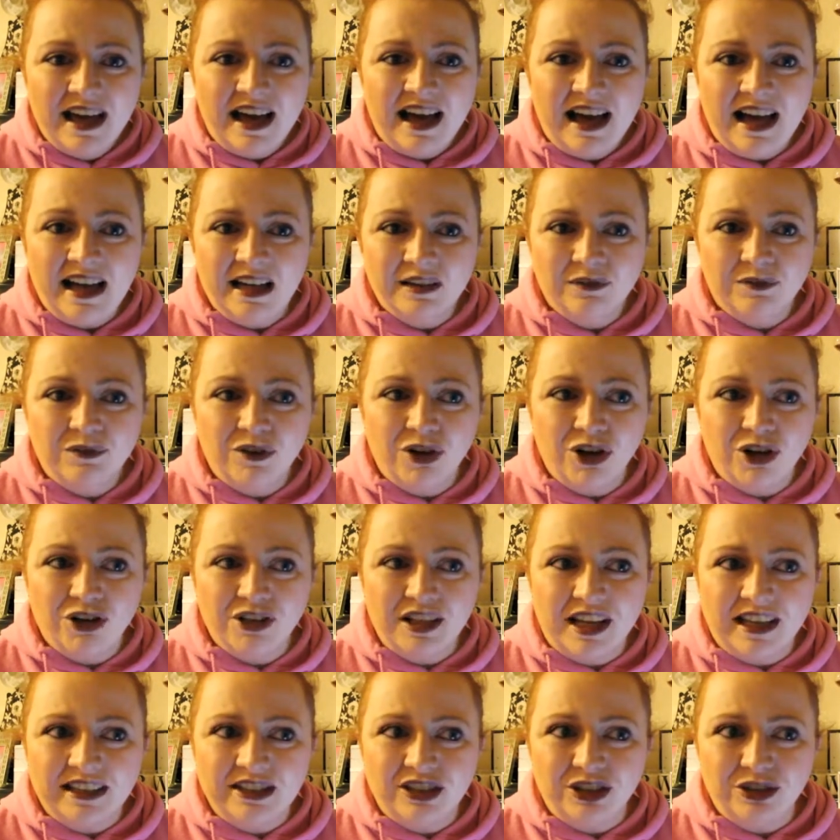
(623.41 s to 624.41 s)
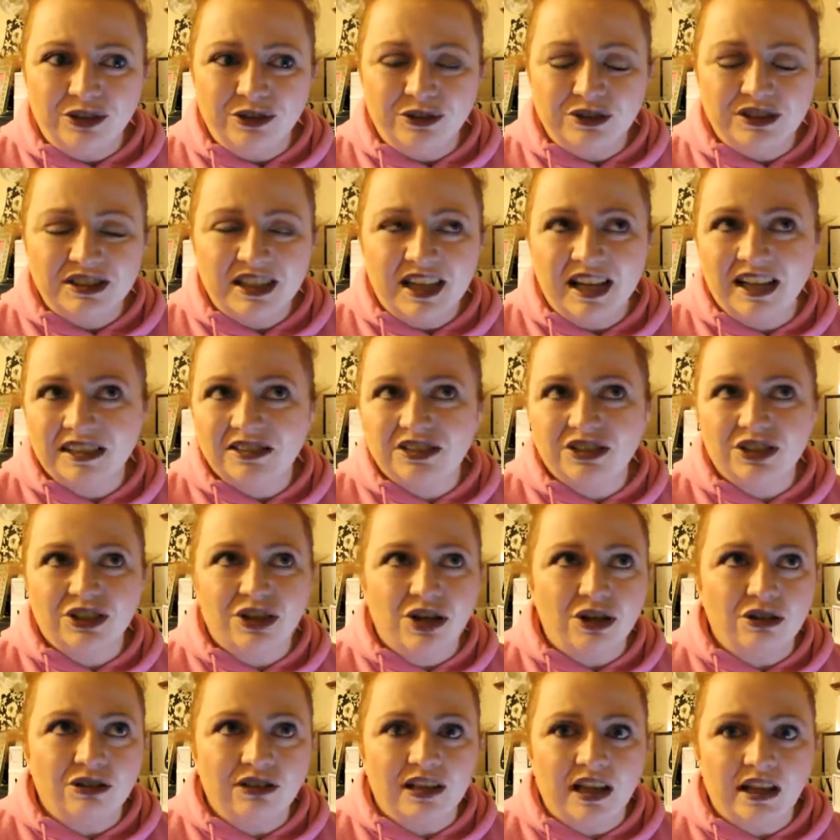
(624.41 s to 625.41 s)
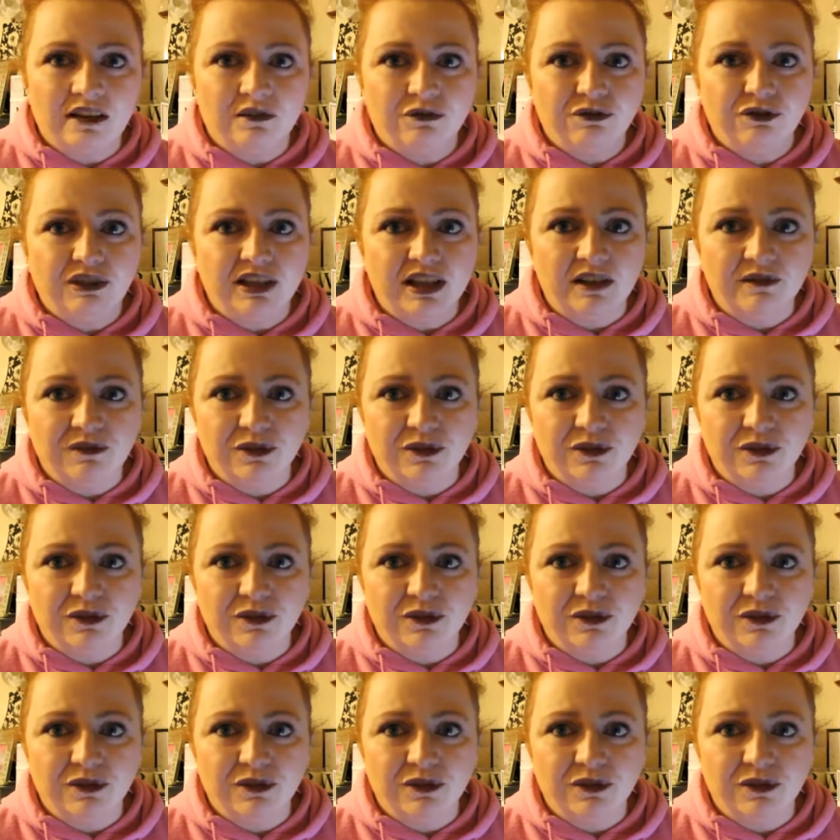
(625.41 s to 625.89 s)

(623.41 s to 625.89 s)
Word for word: I thought that you had to go like three or